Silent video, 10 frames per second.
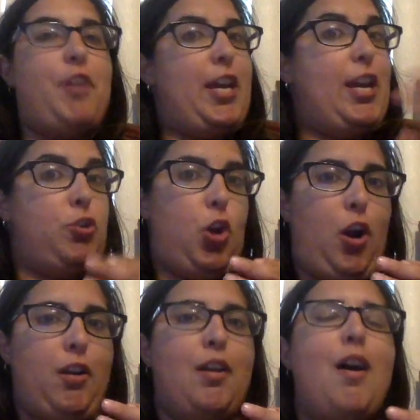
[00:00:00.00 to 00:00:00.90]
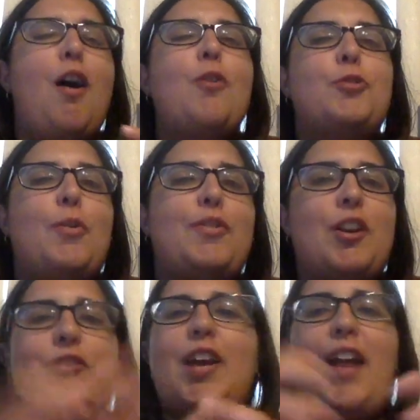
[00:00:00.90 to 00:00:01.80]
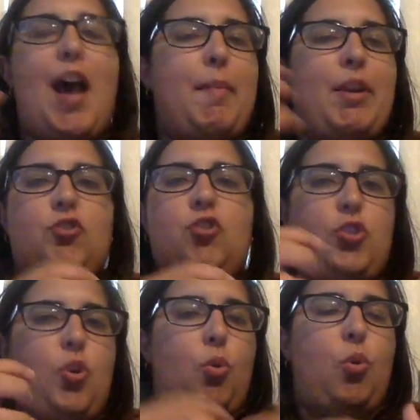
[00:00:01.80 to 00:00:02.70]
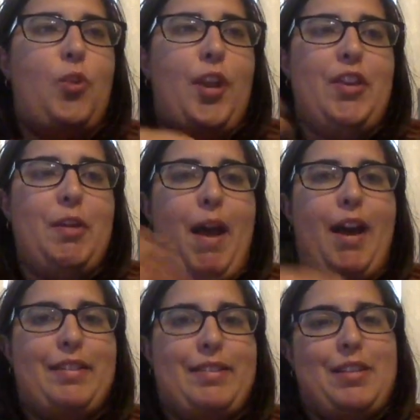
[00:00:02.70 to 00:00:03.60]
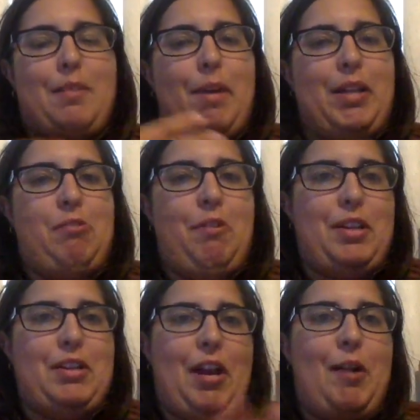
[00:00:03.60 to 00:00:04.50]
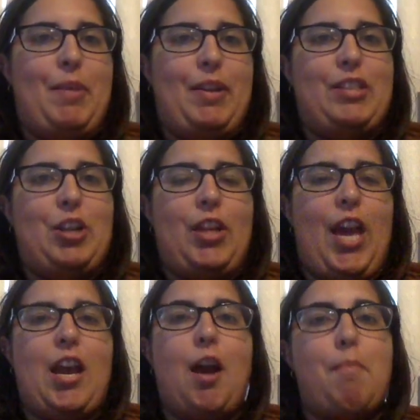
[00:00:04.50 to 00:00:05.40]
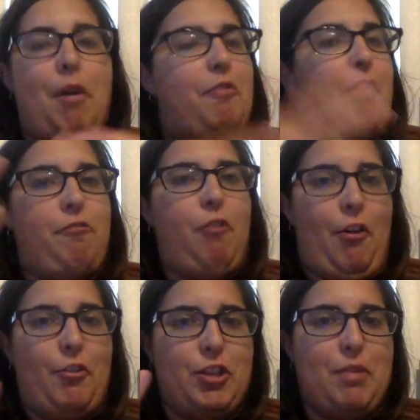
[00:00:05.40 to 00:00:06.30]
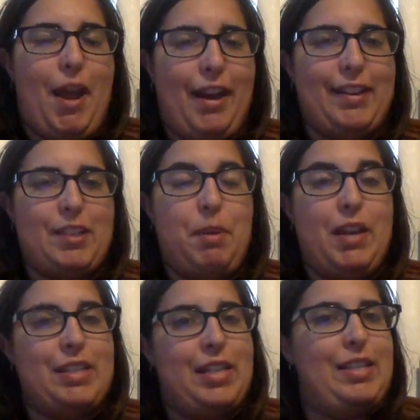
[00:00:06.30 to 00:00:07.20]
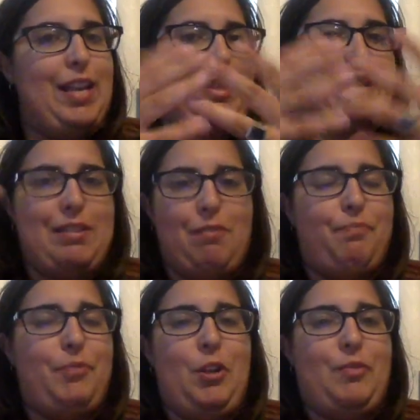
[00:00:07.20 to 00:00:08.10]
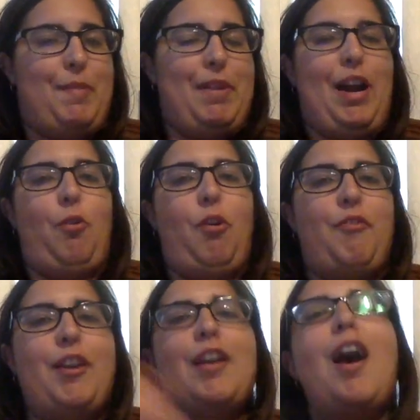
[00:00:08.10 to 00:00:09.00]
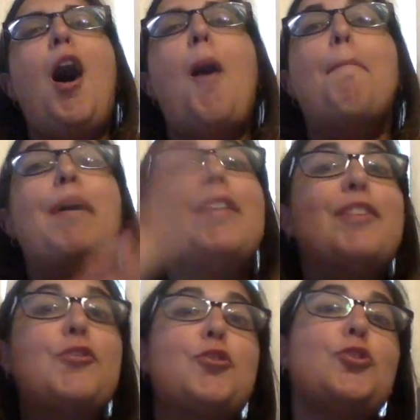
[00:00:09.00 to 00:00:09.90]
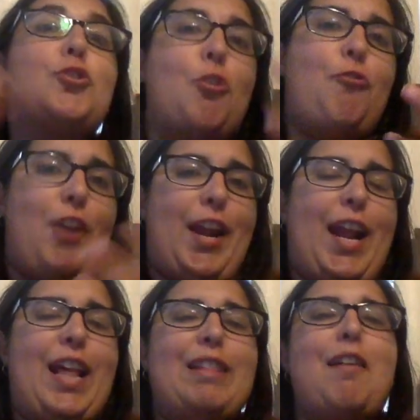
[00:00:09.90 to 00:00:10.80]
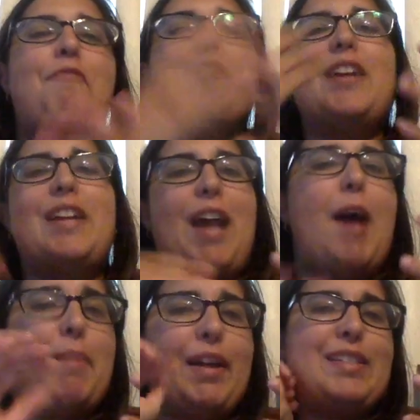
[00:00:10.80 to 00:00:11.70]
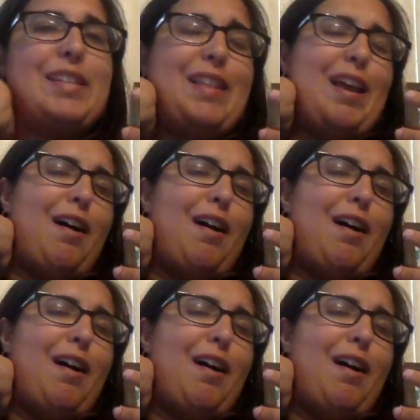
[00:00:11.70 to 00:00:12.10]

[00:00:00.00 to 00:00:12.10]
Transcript: that can't talk. So their dynamic is just so cool. And I think Magnus says it best throughout the entire books. They're like a mother and a father to Magnus because he's like this, demigod orphan. But they're just so funny, and I love their dynamics, and